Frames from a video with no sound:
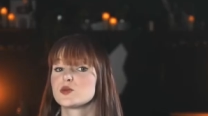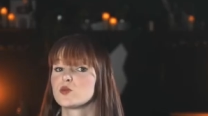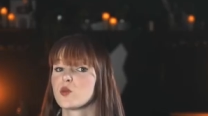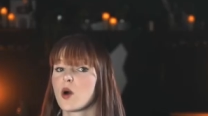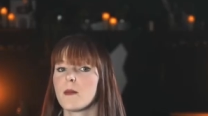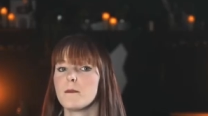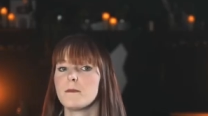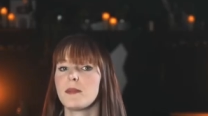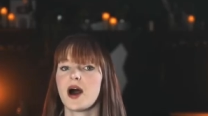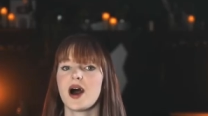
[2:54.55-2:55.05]

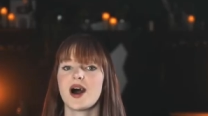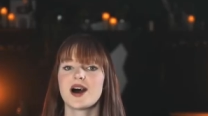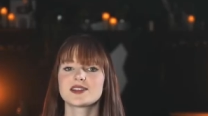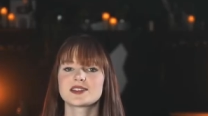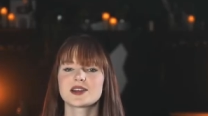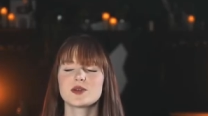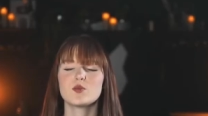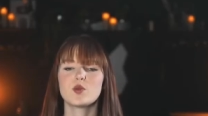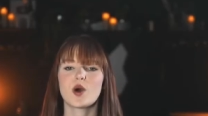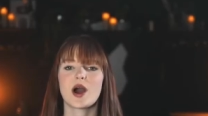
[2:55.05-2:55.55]
one
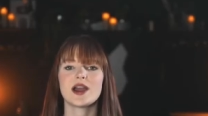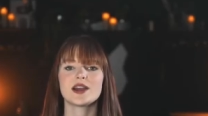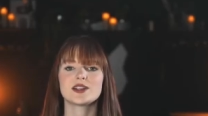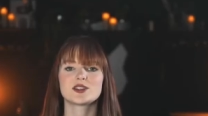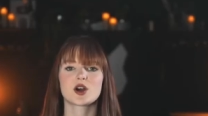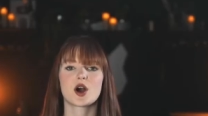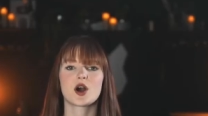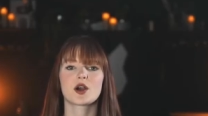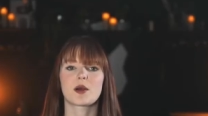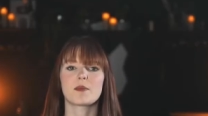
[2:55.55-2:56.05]
part in why a
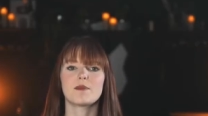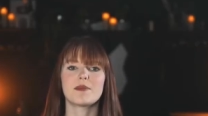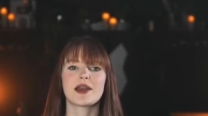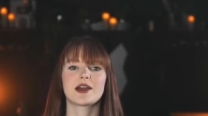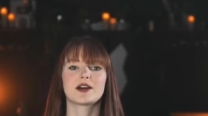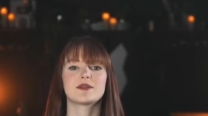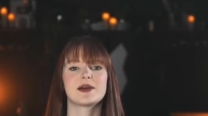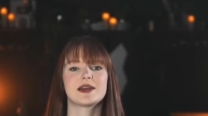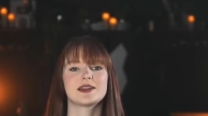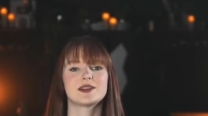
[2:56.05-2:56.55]
dog
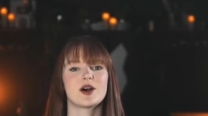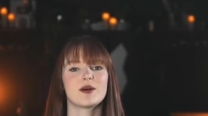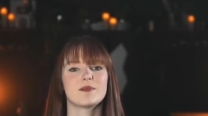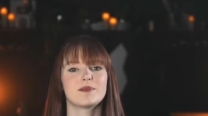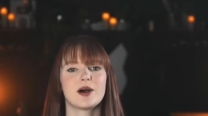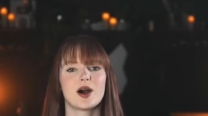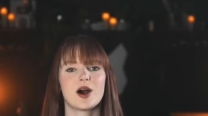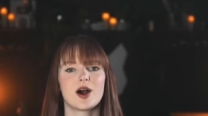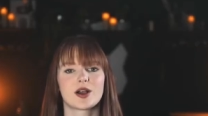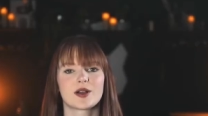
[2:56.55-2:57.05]
may or may
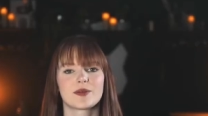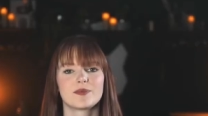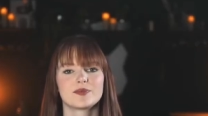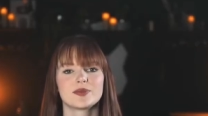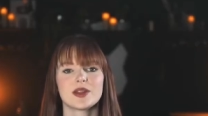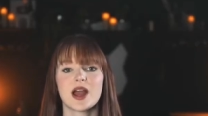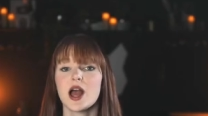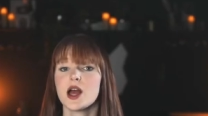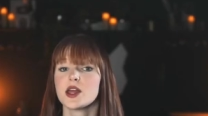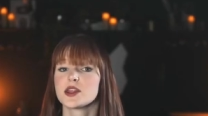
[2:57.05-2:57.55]
not bark,
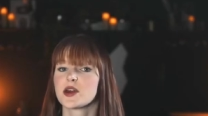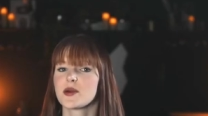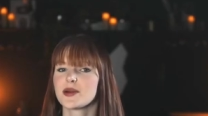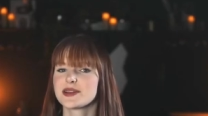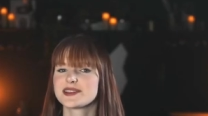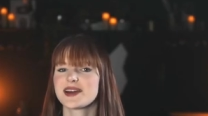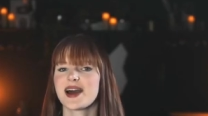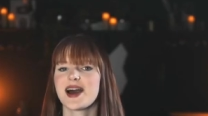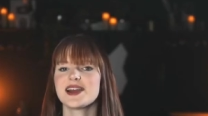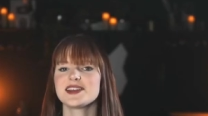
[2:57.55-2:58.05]
though
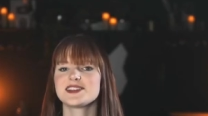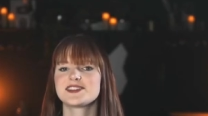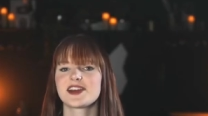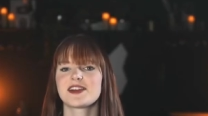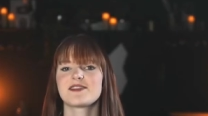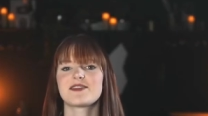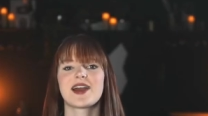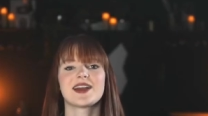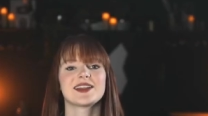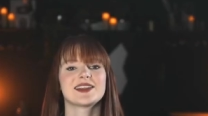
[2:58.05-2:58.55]
it ties
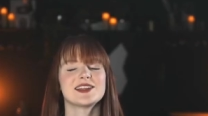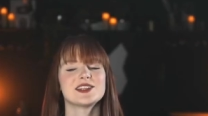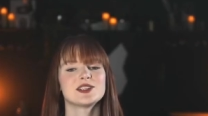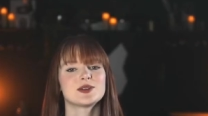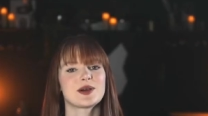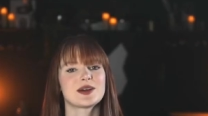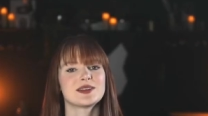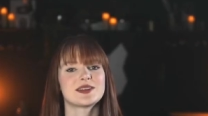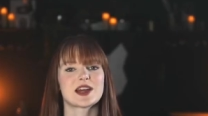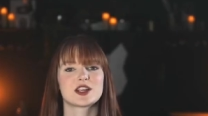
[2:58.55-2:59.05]
directly
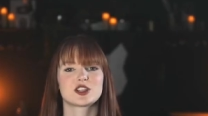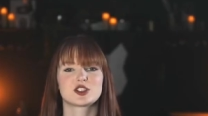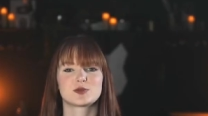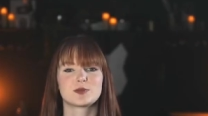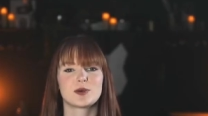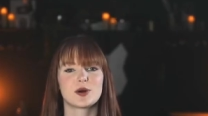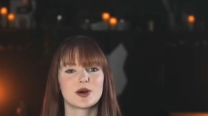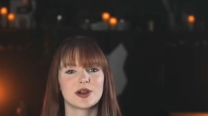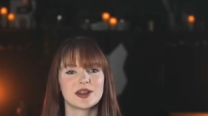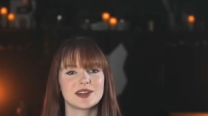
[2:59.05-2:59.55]
into our
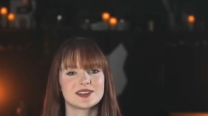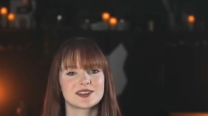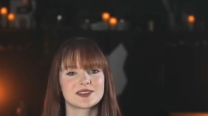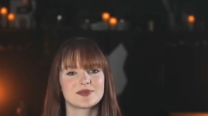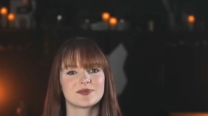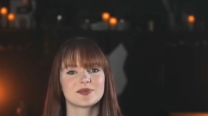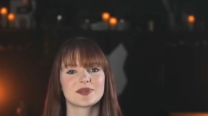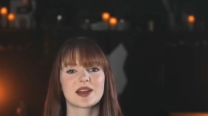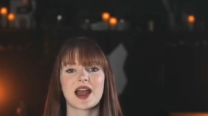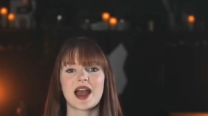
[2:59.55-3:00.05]
next point,
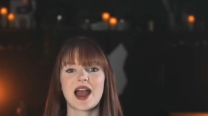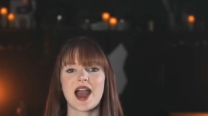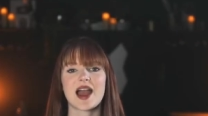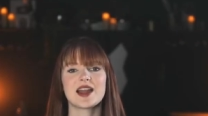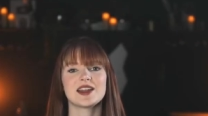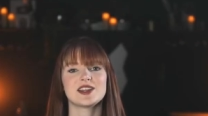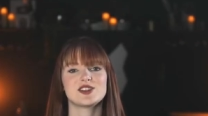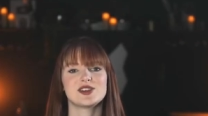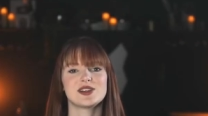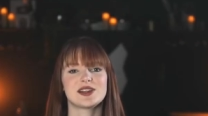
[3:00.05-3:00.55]

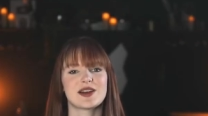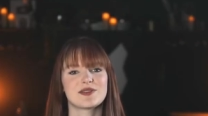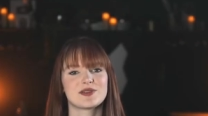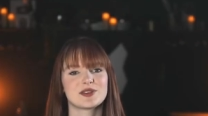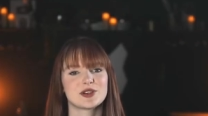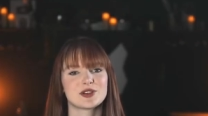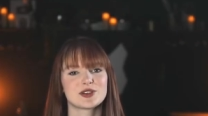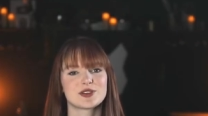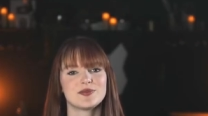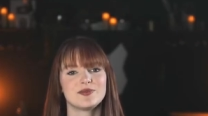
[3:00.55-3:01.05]
energy
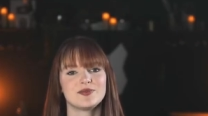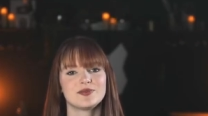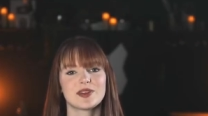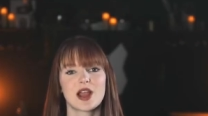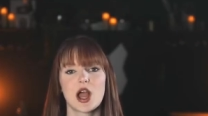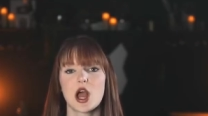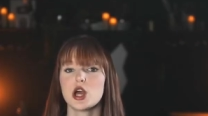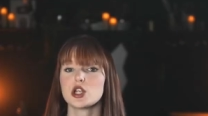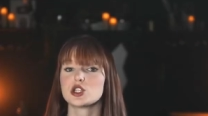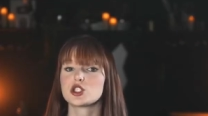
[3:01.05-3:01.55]
levels.
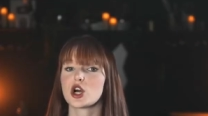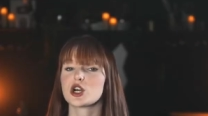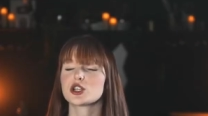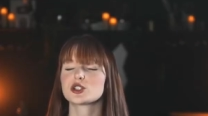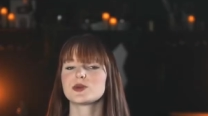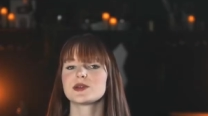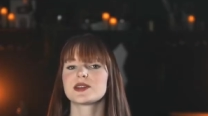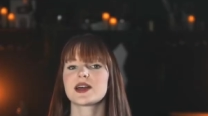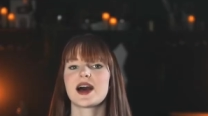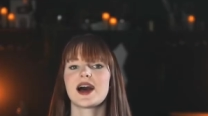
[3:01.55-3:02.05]

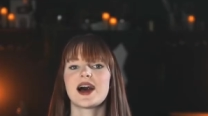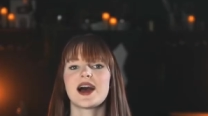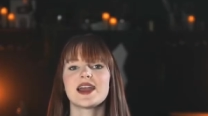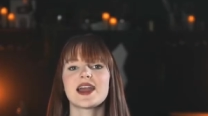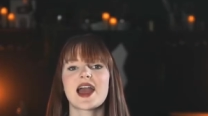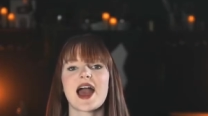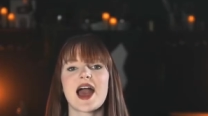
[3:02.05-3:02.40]
Dogs with higher